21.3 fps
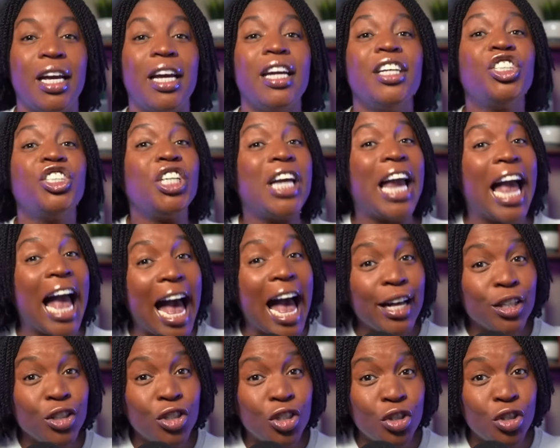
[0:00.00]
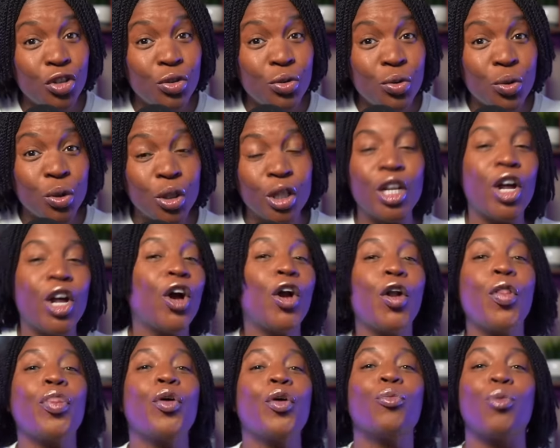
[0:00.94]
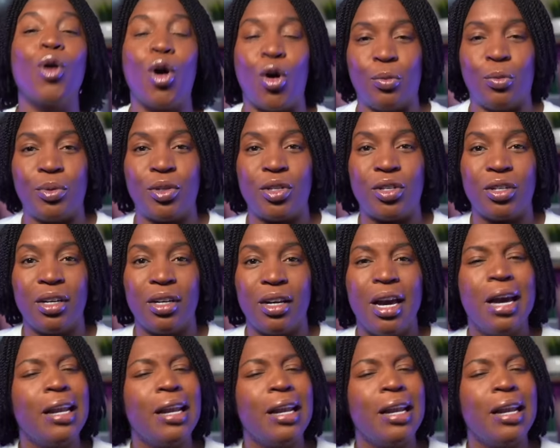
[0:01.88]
She had to learn the ropes.